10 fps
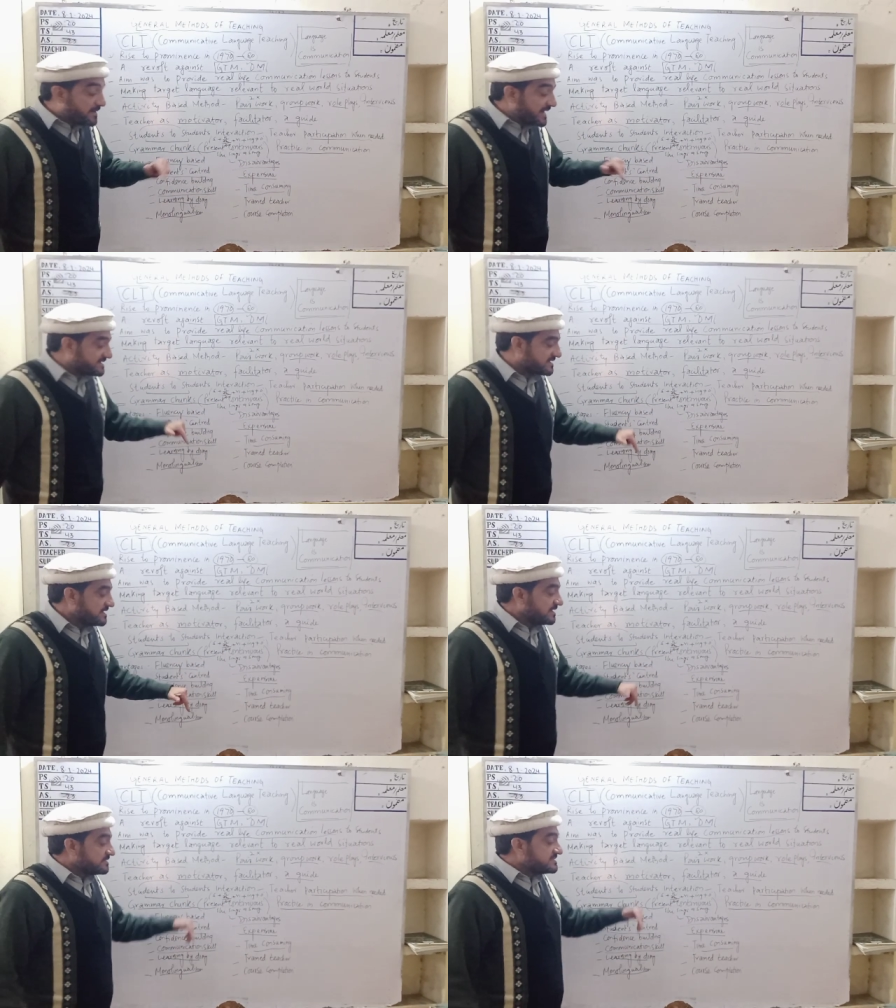
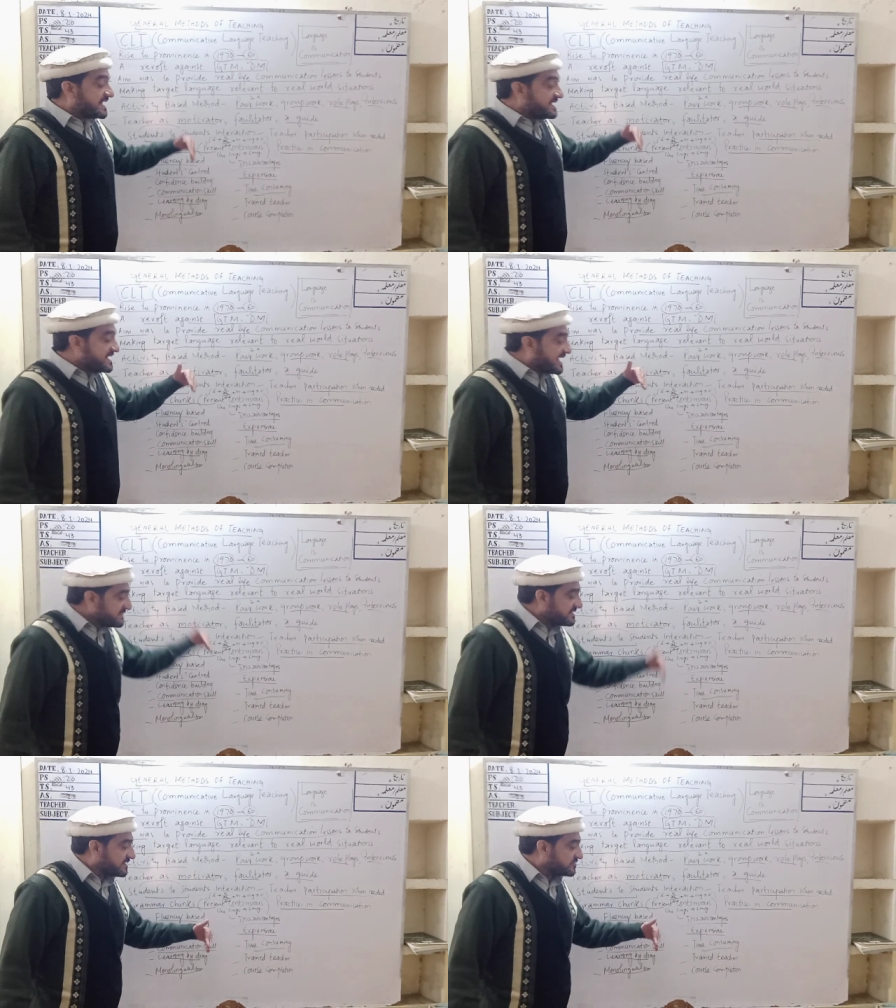But the
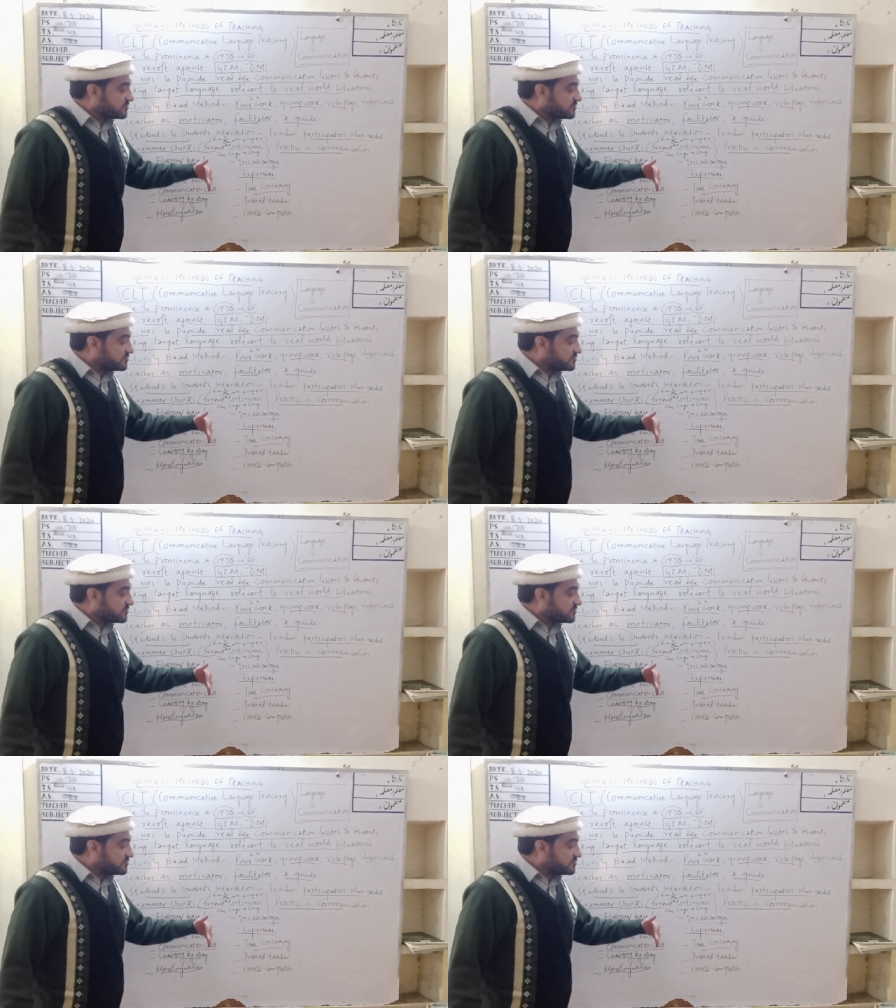learner